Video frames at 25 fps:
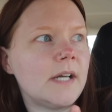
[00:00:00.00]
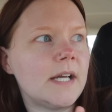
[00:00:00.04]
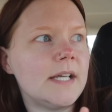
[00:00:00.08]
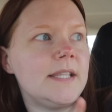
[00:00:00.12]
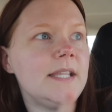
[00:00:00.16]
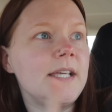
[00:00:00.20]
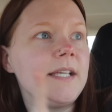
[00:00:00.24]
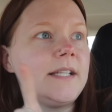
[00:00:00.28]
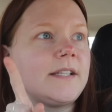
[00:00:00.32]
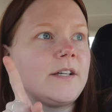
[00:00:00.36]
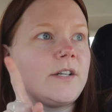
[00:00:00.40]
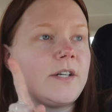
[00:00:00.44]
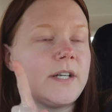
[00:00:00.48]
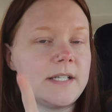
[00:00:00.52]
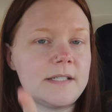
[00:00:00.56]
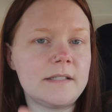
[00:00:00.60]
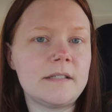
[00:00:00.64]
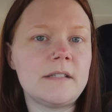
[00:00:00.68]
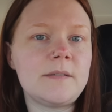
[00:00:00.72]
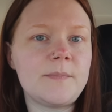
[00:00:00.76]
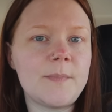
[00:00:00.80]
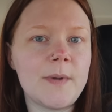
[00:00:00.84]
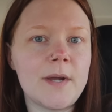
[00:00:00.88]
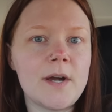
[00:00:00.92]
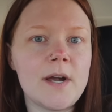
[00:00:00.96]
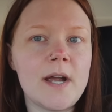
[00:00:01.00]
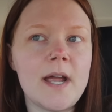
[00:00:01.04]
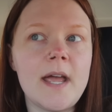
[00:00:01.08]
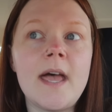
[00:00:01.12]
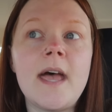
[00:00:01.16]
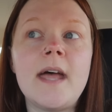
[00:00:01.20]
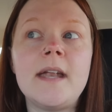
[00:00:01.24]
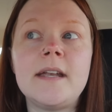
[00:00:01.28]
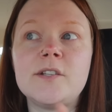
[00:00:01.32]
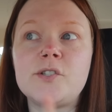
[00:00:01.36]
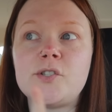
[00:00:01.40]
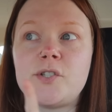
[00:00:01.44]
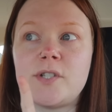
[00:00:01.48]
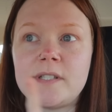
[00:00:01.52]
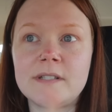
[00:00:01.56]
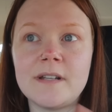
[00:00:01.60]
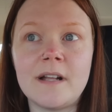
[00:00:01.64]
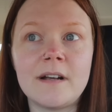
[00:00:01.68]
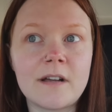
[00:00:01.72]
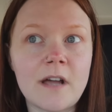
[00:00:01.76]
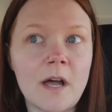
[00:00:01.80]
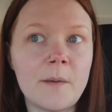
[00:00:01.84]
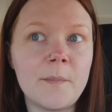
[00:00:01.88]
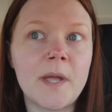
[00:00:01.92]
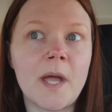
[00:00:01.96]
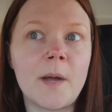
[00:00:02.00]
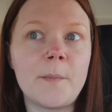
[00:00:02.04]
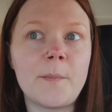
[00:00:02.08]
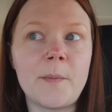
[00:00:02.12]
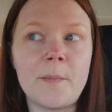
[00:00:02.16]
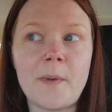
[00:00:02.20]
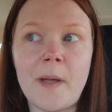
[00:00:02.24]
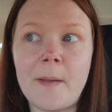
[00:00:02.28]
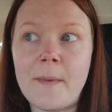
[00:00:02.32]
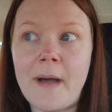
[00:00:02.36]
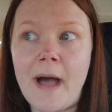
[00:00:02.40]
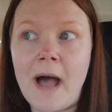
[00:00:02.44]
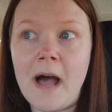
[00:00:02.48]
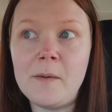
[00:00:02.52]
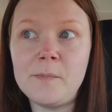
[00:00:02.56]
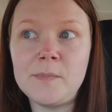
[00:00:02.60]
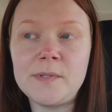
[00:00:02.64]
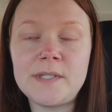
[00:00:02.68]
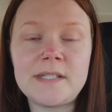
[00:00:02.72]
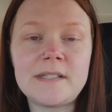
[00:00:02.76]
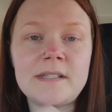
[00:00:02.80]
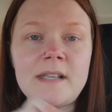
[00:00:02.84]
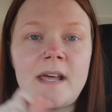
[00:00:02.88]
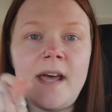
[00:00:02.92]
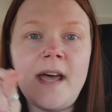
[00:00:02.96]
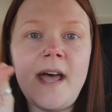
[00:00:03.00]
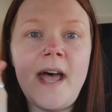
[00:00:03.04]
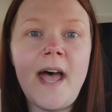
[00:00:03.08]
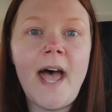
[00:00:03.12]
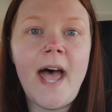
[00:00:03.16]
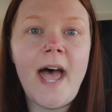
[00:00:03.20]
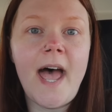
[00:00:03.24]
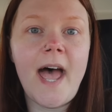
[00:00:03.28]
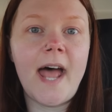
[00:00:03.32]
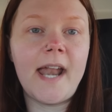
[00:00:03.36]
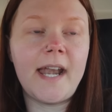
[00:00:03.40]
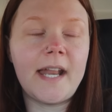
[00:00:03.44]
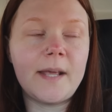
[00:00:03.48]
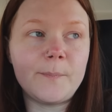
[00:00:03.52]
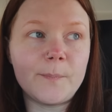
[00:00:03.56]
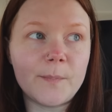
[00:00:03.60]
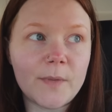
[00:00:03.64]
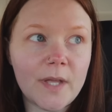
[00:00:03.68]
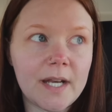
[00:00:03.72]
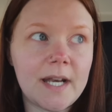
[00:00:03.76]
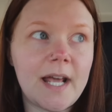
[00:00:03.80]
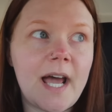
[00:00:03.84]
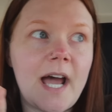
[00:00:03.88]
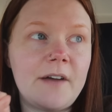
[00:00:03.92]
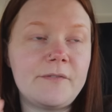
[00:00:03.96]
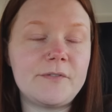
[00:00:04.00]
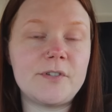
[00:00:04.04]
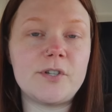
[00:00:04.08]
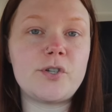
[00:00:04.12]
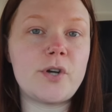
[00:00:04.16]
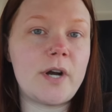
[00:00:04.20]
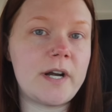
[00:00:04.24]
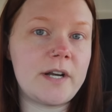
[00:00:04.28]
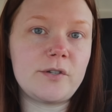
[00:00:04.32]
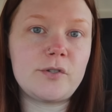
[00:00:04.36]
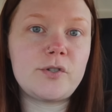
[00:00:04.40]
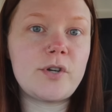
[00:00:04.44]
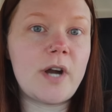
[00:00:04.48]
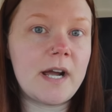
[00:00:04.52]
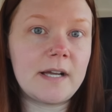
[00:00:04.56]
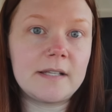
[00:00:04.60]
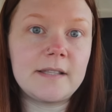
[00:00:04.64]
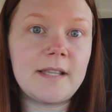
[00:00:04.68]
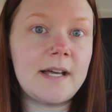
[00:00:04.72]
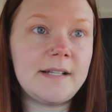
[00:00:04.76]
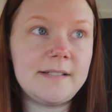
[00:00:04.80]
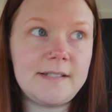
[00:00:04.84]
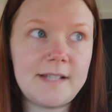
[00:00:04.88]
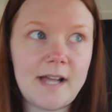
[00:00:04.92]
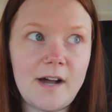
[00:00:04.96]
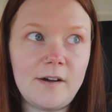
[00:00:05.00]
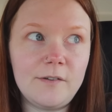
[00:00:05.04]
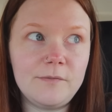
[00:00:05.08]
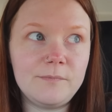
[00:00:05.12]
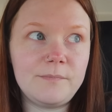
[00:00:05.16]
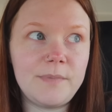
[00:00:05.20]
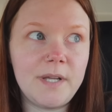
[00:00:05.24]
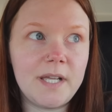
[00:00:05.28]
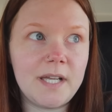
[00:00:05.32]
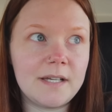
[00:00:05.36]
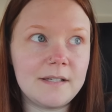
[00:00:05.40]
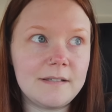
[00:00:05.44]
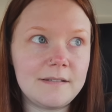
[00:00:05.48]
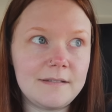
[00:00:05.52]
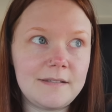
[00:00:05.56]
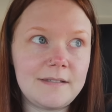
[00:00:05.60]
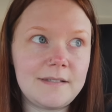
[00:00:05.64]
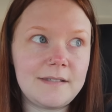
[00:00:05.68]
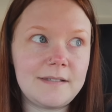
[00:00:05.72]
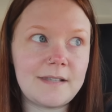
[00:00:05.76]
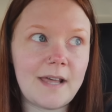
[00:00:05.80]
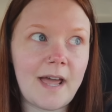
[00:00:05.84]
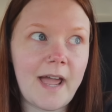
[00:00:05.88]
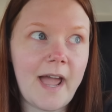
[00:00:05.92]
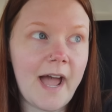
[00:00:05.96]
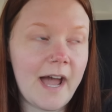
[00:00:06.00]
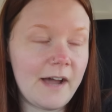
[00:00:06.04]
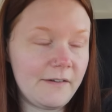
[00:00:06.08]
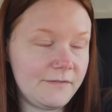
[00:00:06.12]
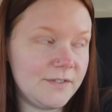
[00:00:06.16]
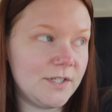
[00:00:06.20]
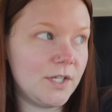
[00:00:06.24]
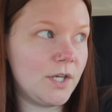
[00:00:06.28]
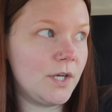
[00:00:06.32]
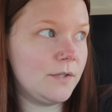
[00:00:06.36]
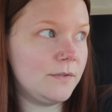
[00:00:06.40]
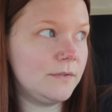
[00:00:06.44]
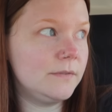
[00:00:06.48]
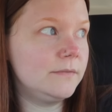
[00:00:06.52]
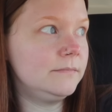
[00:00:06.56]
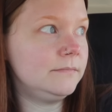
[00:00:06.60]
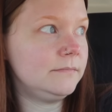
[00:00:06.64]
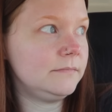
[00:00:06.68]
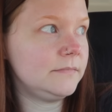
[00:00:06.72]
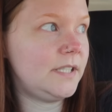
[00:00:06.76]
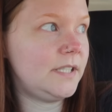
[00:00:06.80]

I think there is a Spirit and it's just not coming up on my maps and I'm gonna have to try to track that down because I have to go.